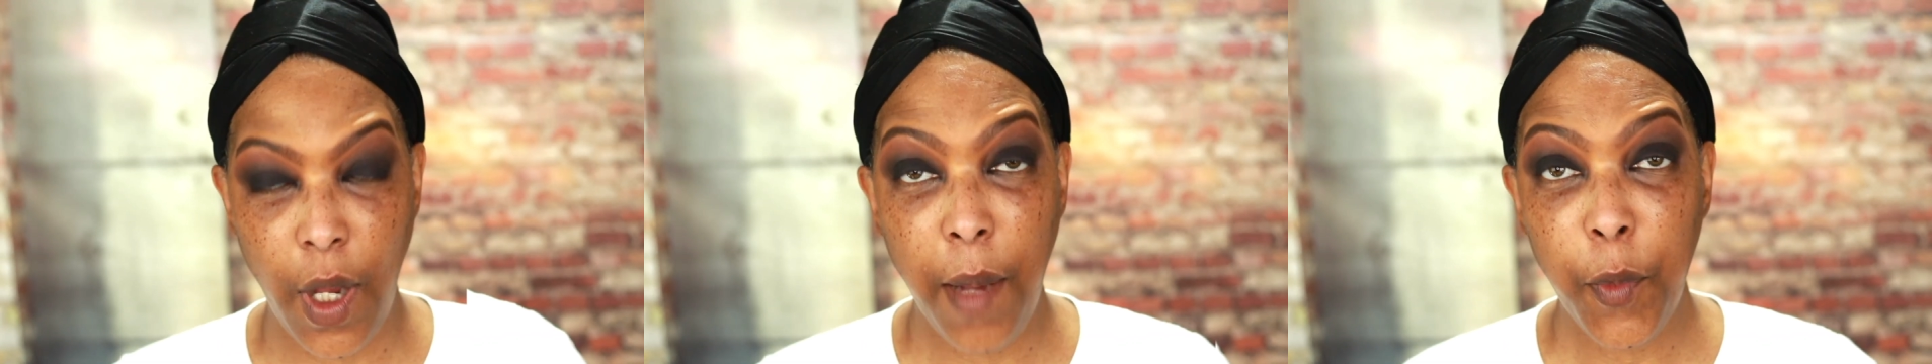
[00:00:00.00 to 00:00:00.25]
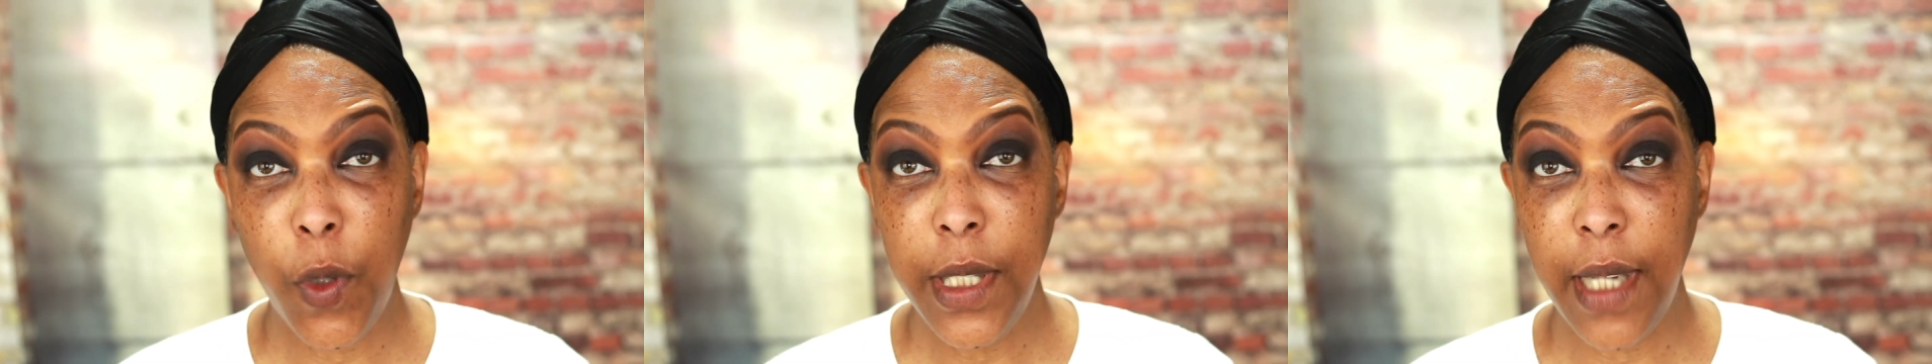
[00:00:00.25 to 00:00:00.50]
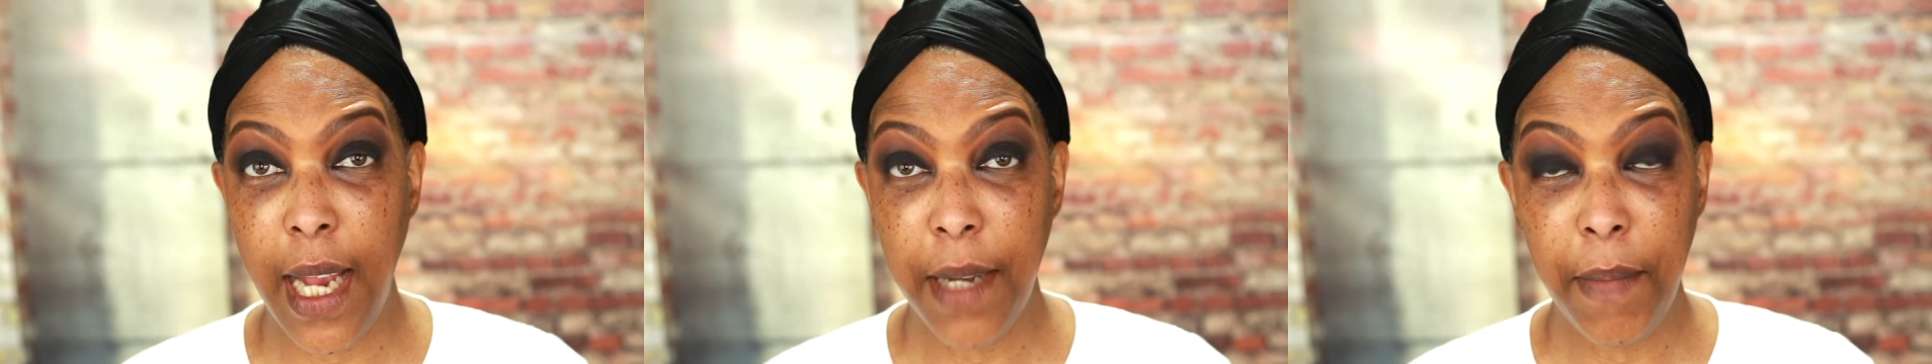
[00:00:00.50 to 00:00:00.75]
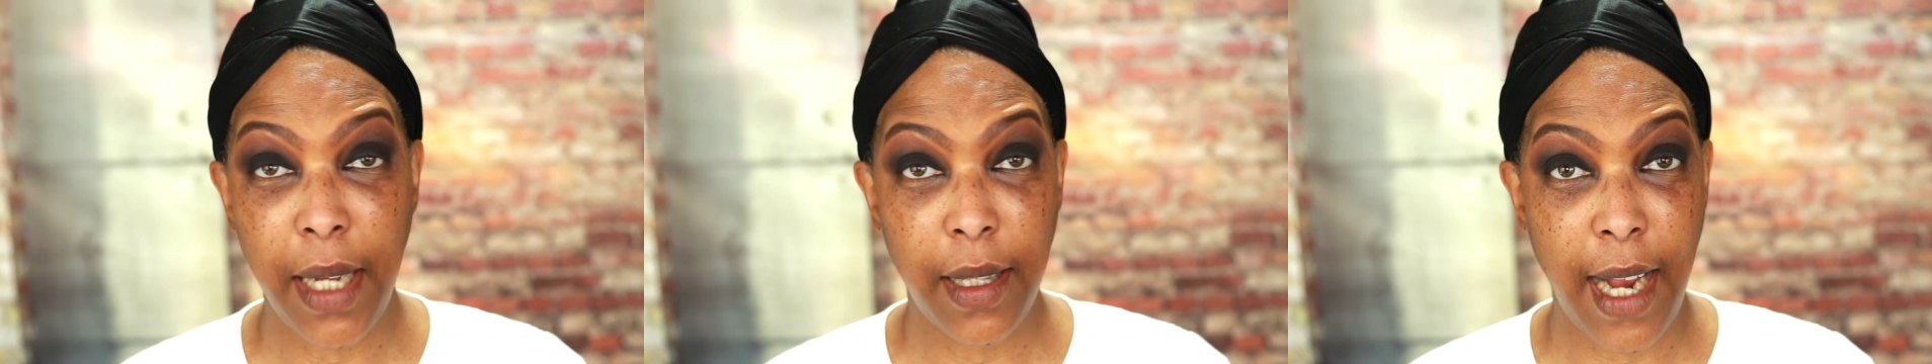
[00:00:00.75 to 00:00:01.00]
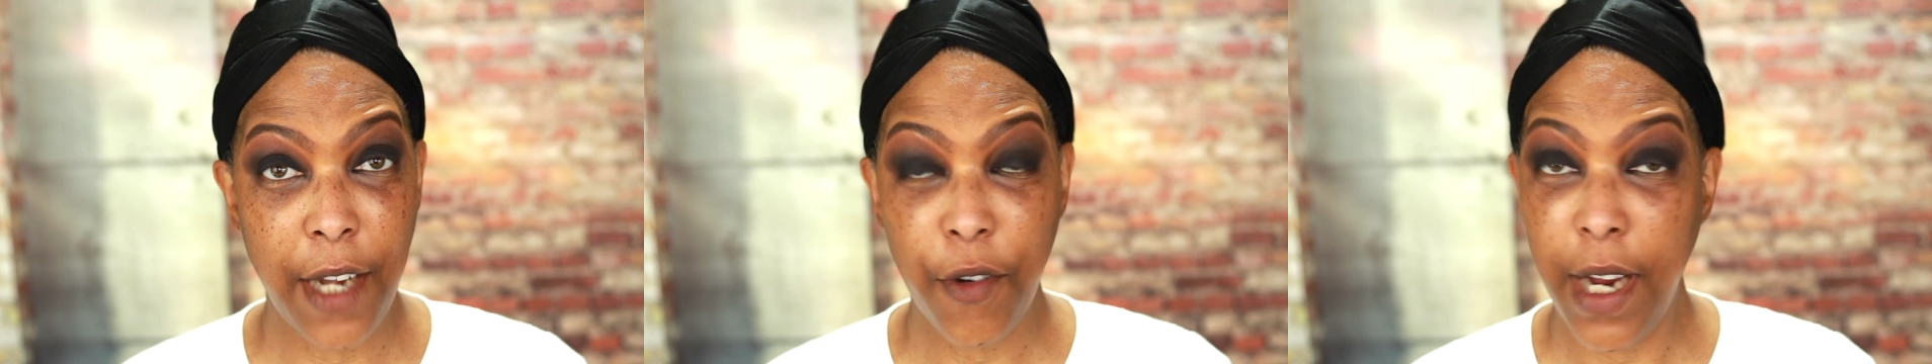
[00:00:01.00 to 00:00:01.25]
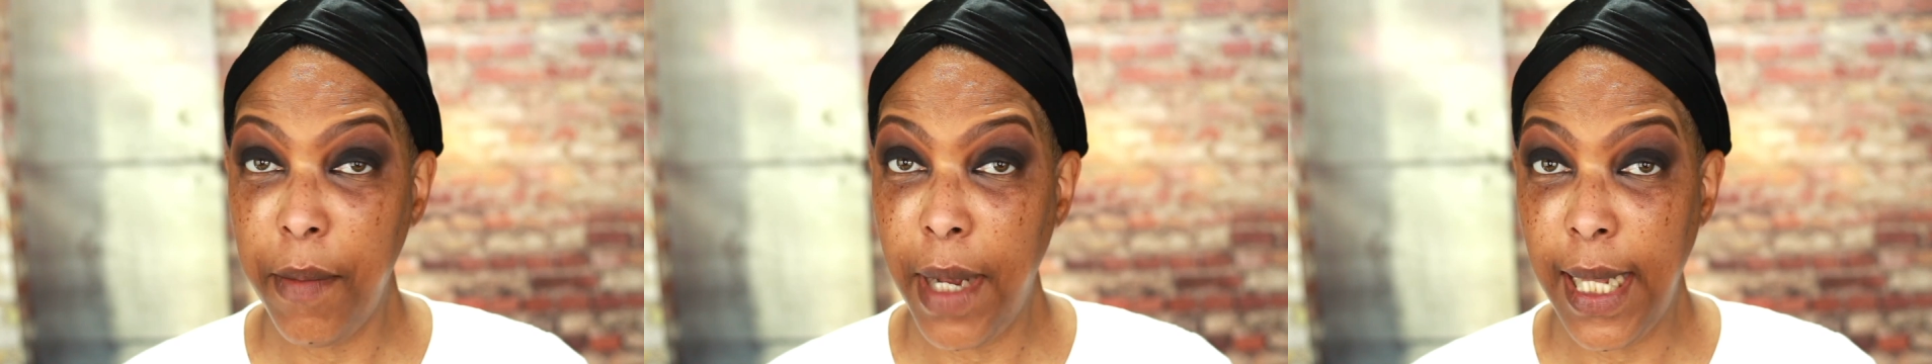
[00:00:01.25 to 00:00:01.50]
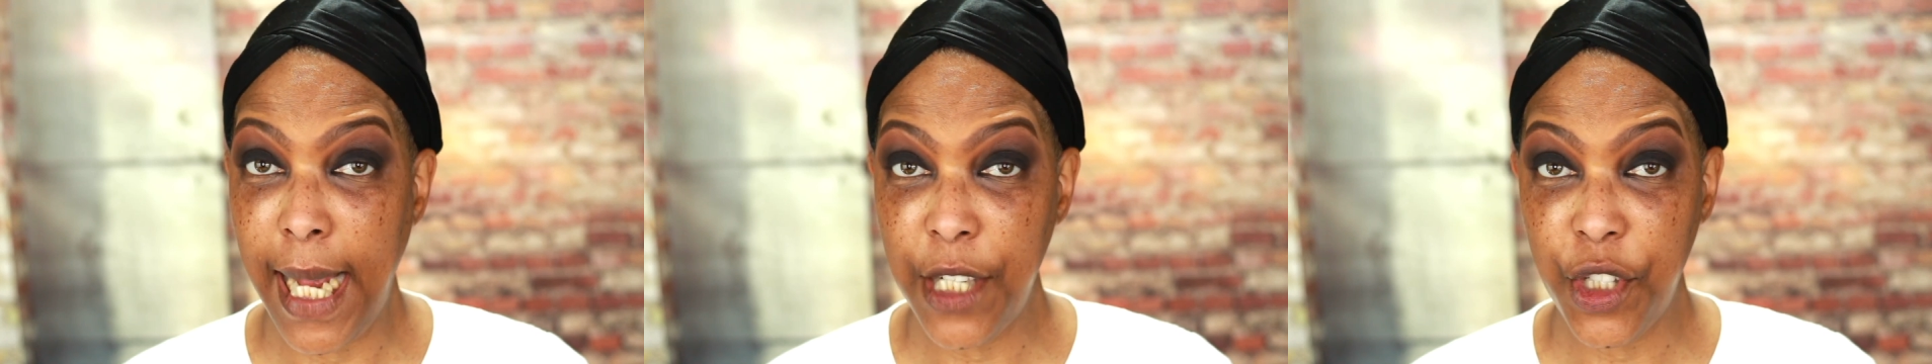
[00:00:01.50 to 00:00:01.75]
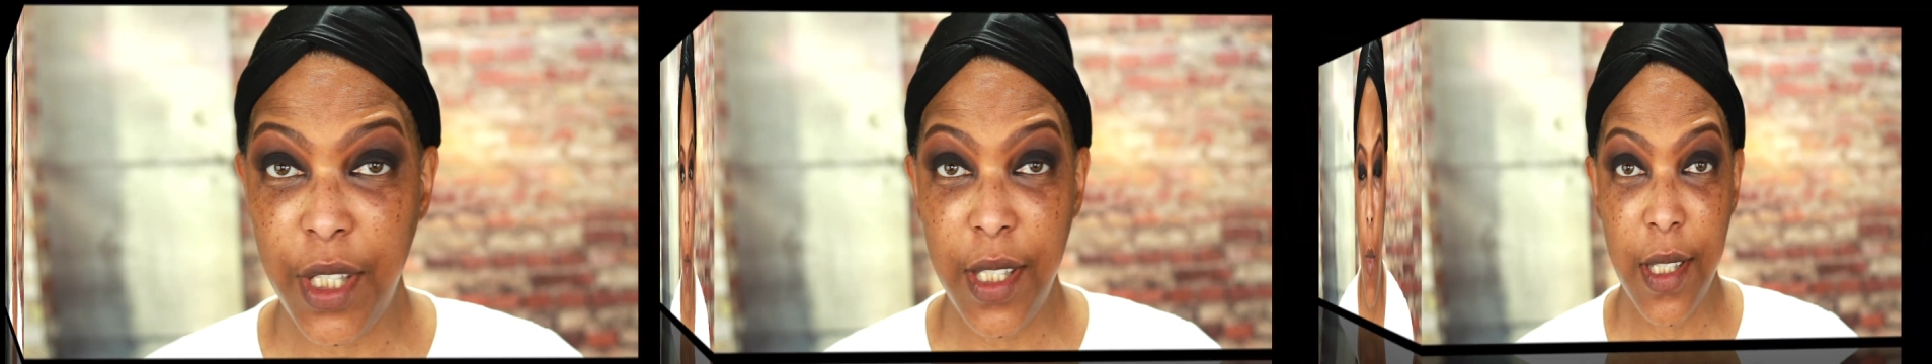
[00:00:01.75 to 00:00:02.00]
I'm going to add my liner and my
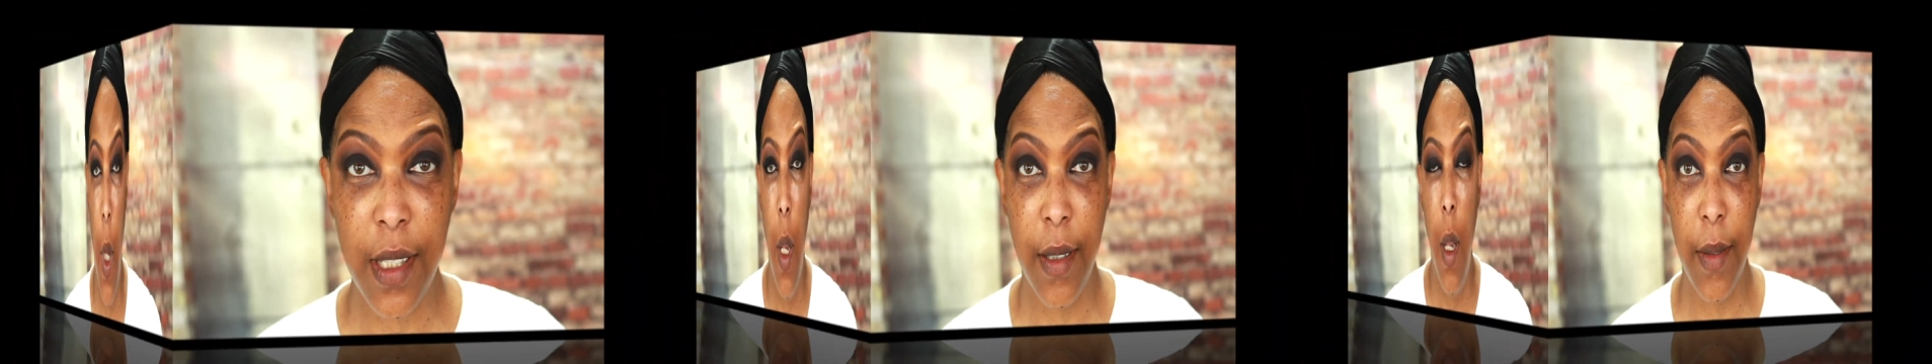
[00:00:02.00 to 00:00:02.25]
lashes.